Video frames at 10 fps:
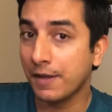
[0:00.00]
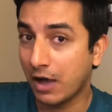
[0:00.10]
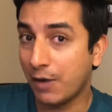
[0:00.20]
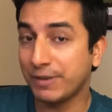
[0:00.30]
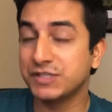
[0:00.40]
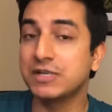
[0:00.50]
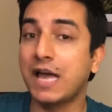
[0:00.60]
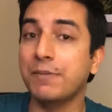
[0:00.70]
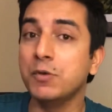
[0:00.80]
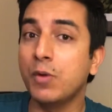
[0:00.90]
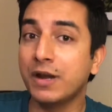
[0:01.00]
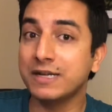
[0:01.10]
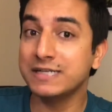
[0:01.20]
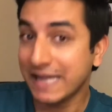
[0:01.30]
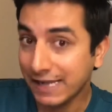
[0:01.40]
how much time you want
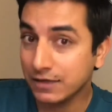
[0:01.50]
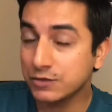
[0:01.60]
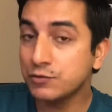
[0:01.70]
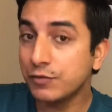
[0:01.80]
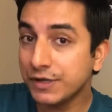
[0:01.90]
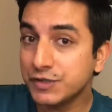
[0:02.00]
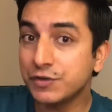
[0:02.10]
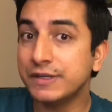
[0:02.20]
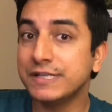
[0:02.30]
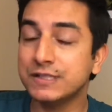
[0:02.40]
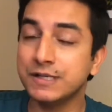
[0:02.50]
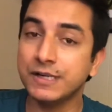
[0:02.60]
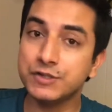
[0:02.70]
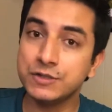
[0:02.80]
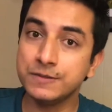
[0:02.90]
to take to reach your
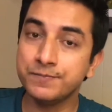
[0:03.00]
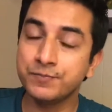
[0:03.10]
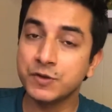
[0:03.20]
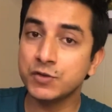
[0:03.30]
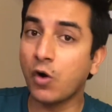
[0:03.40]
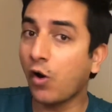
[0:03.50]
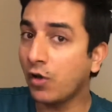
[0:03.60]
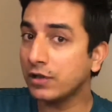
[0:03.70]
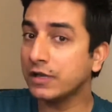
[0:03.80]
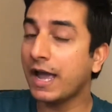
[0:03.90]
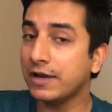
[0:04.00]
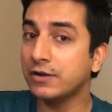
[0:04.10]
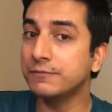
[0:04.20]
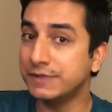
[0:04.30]
destination. So all kind of